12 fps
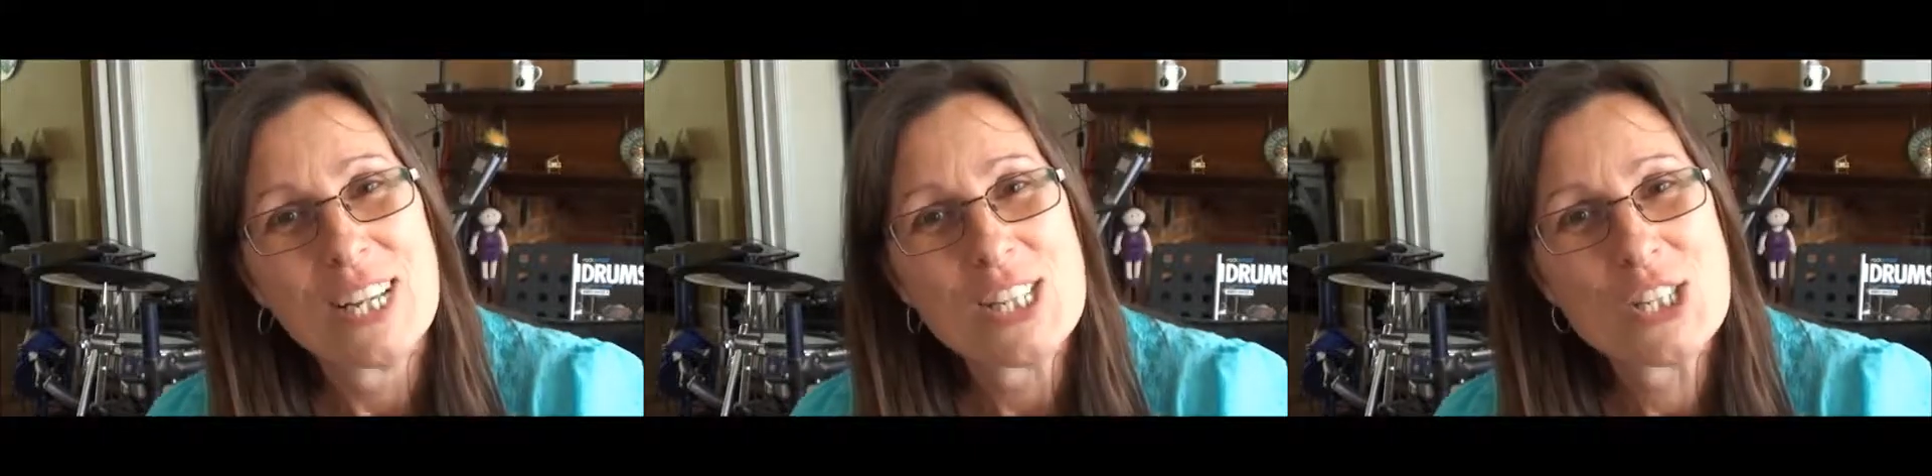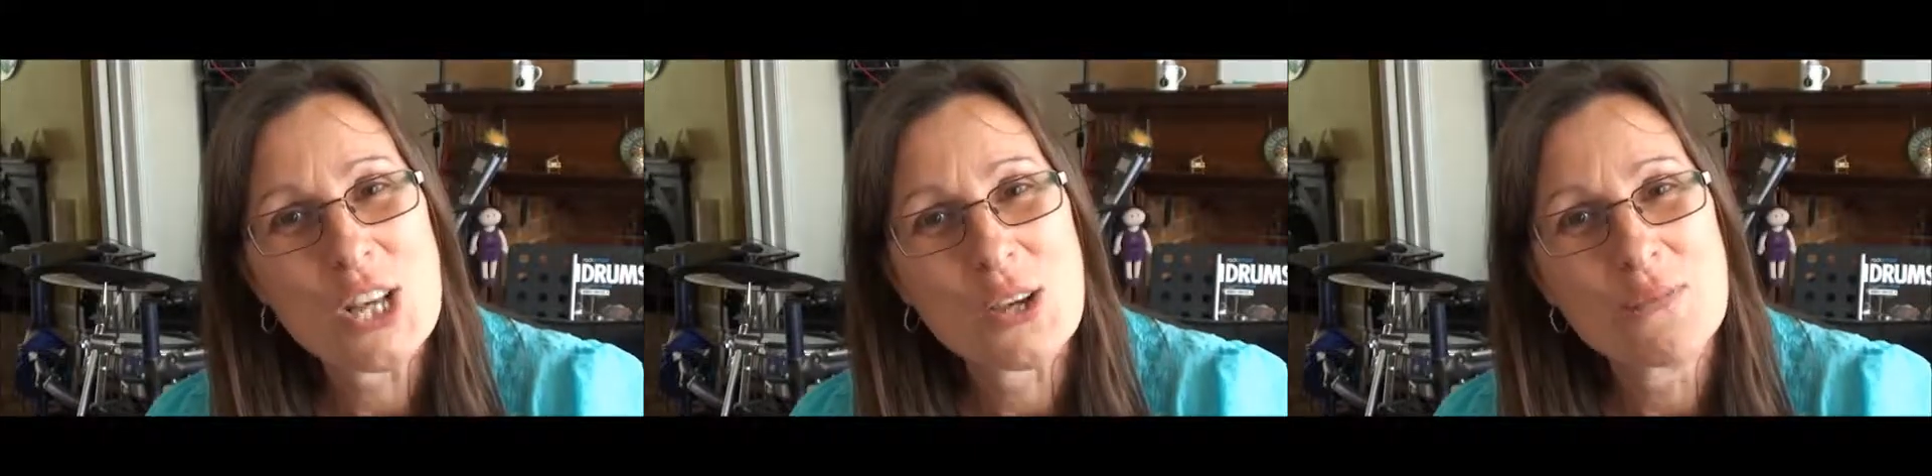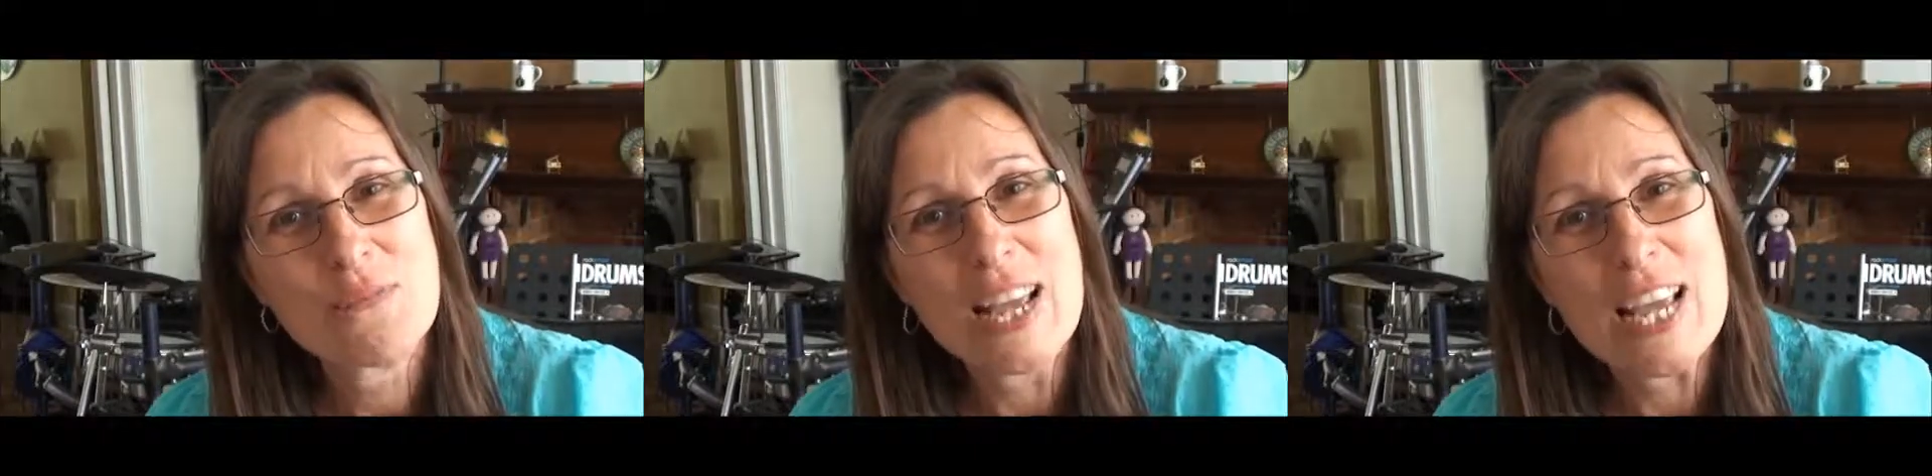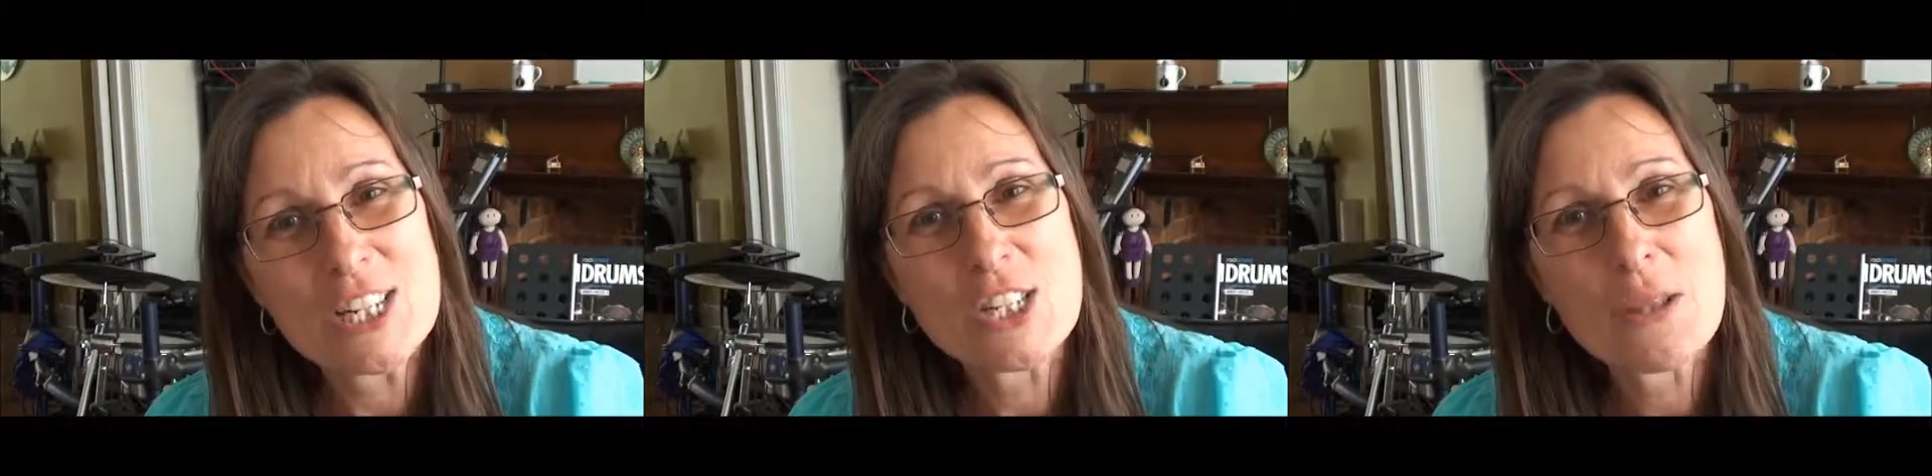So
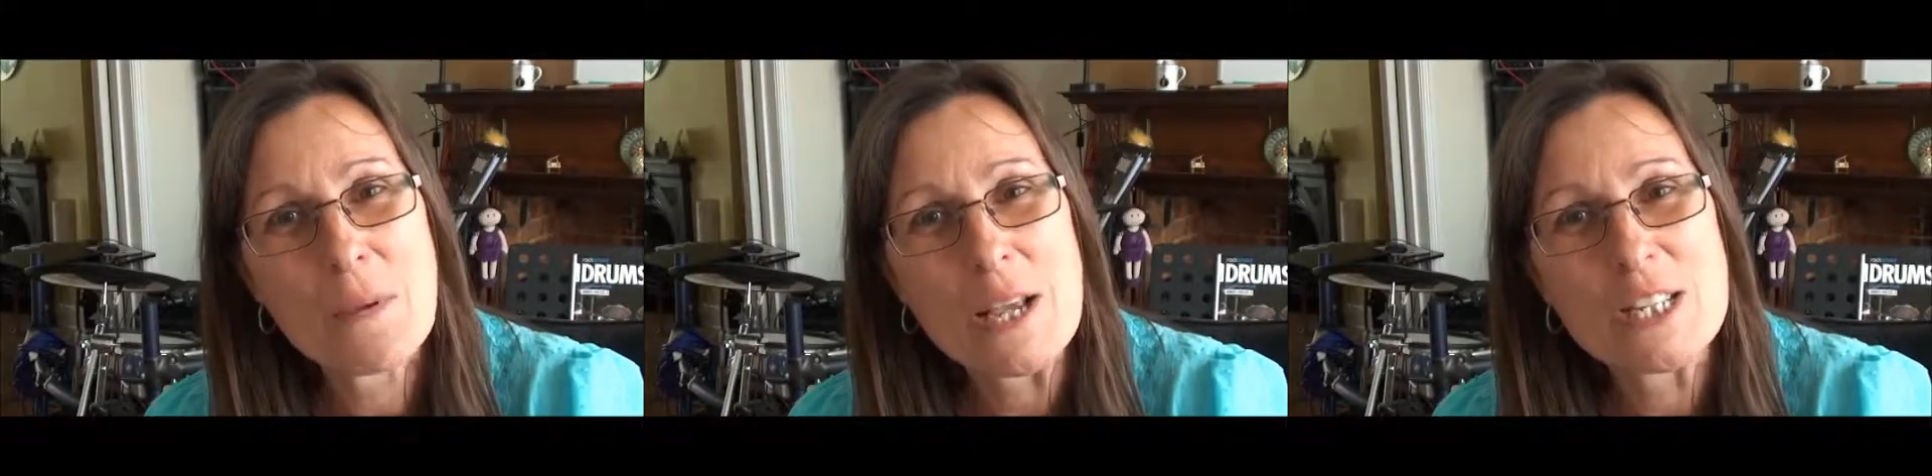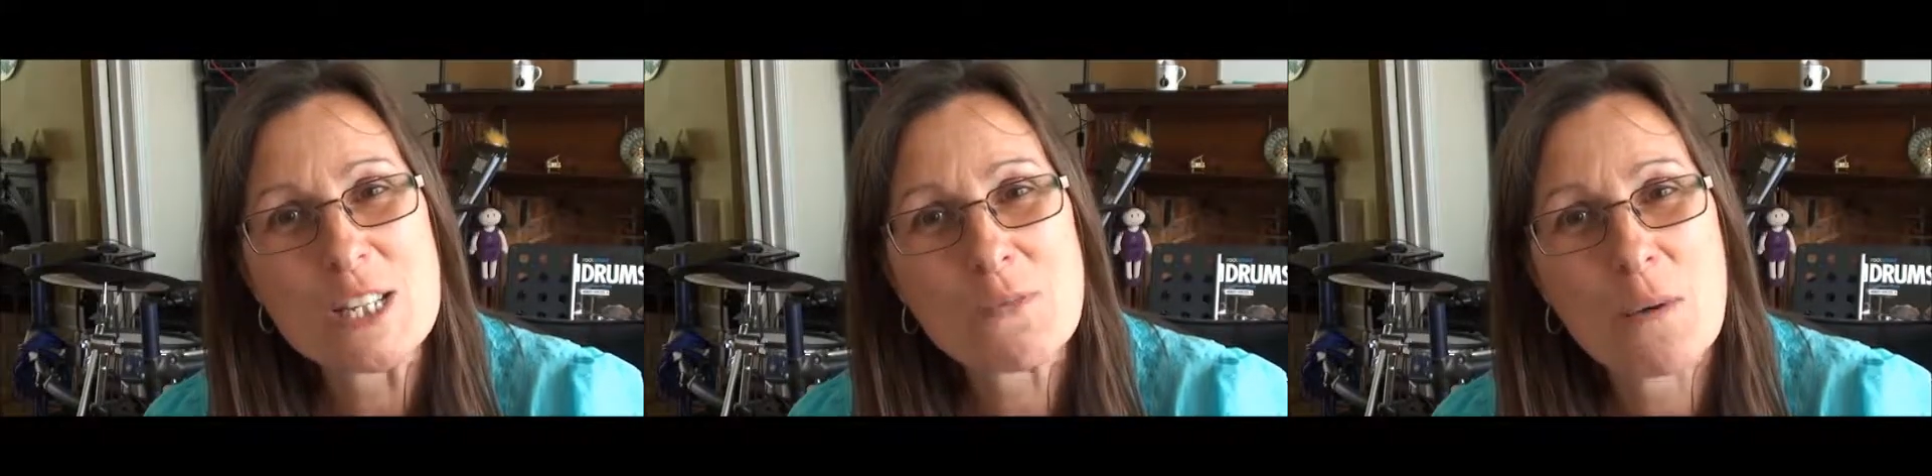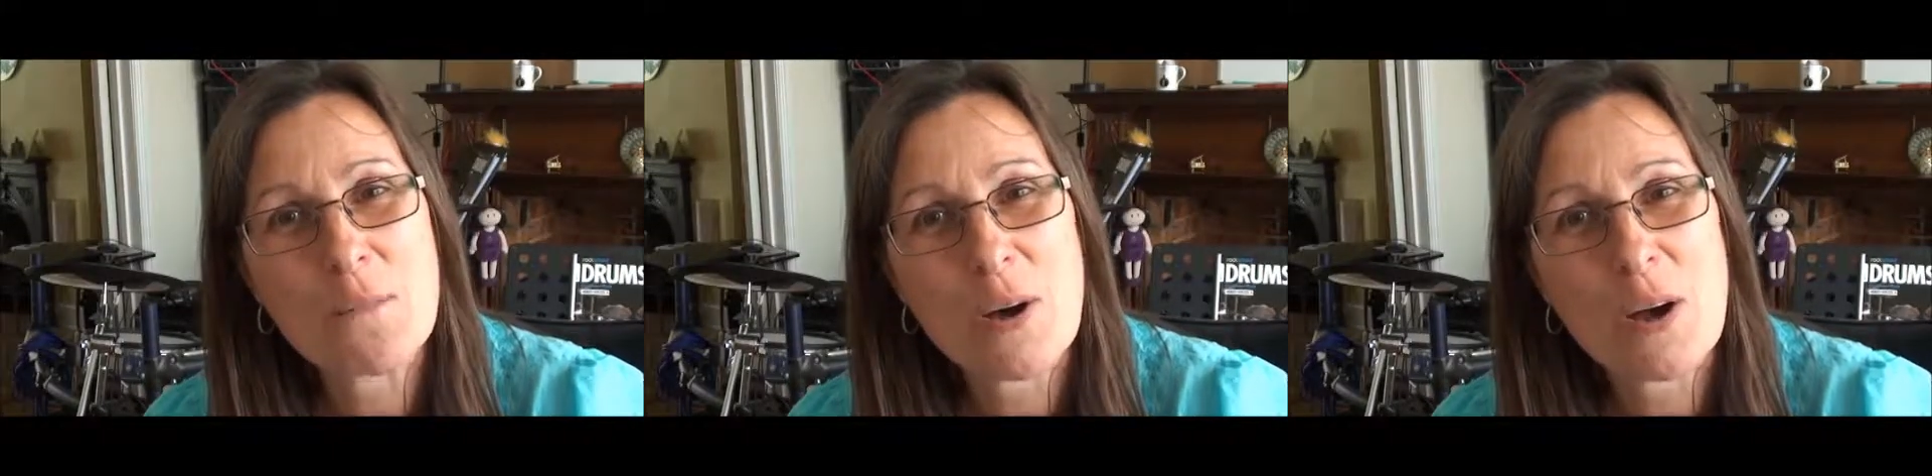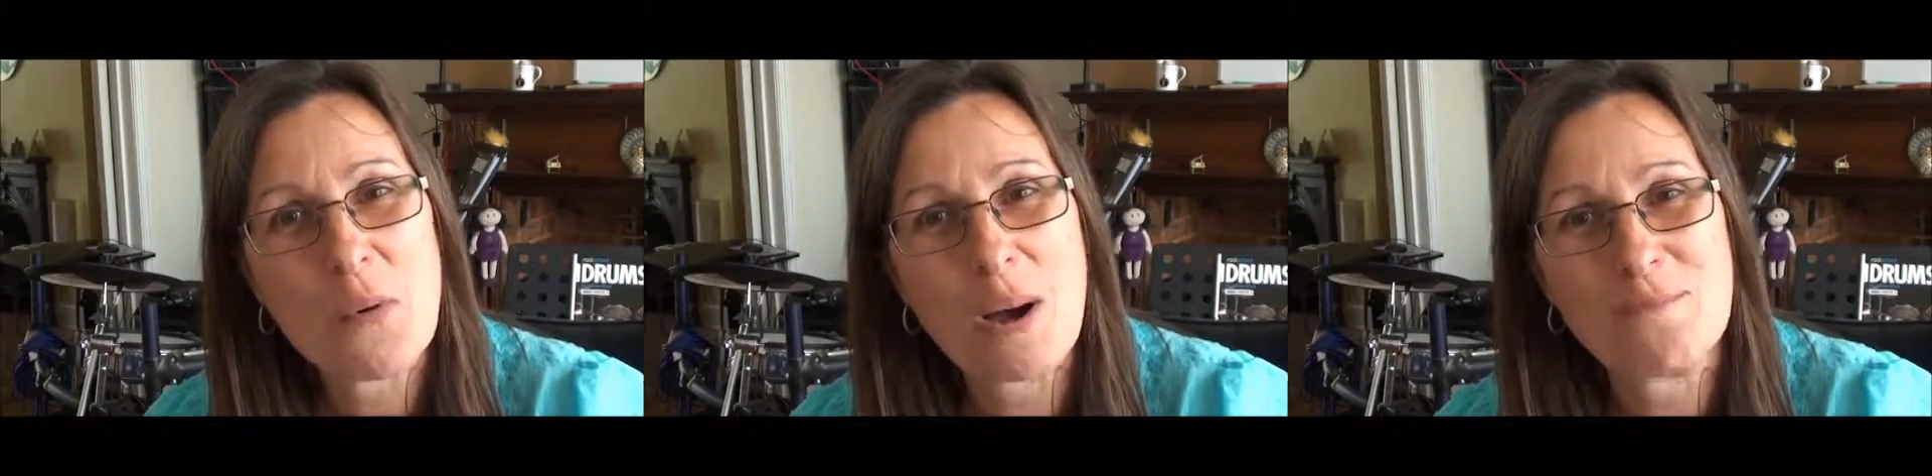each of the pieces one
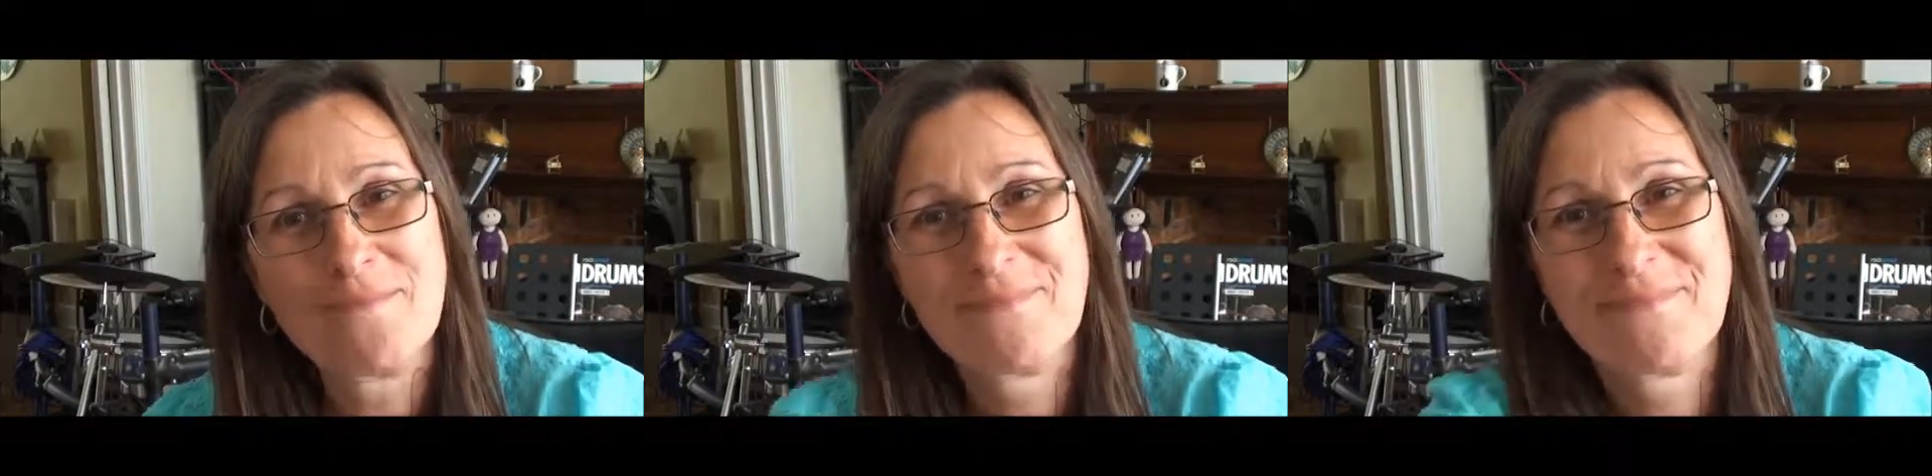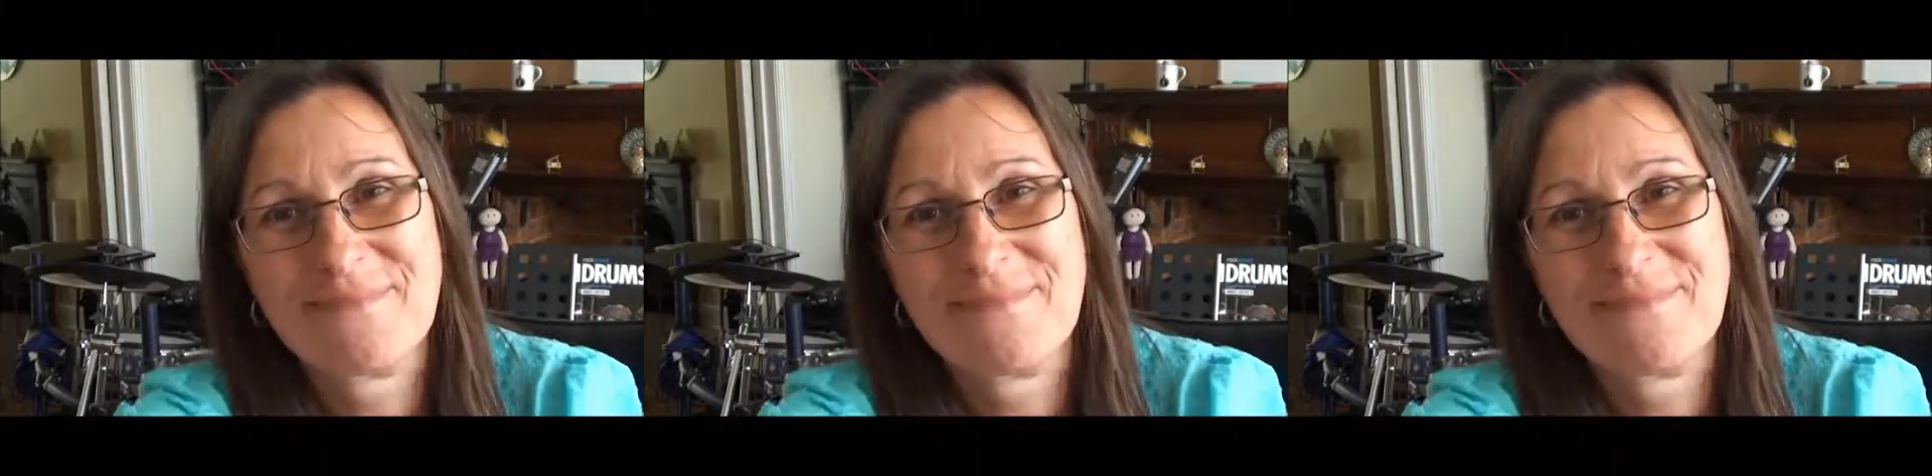by one.